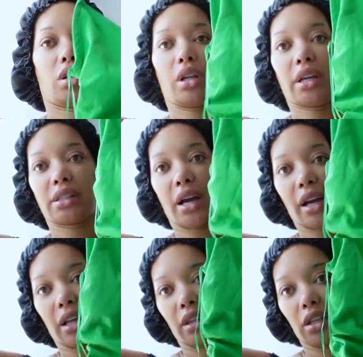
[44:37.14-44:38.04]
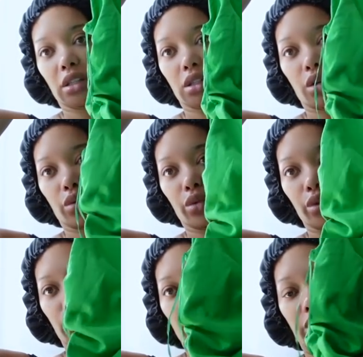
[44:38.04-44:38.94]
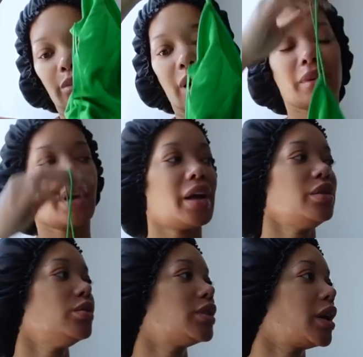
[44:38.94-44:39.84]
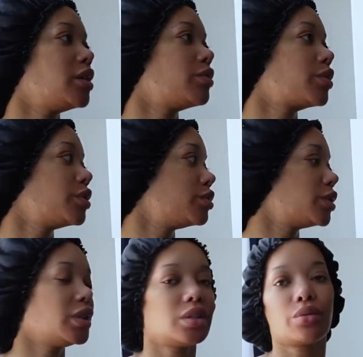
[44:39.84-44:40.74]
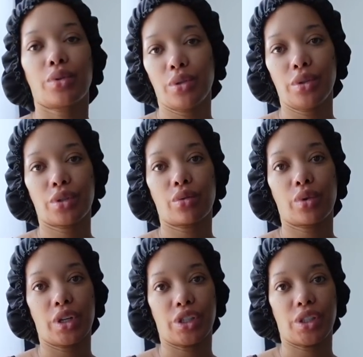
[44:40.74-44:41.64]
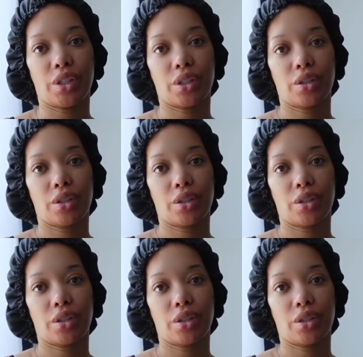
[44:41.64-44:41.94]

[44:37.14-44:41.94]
Next, I got this ruched. Baby, how you say ruched? Is it ruched or rushed?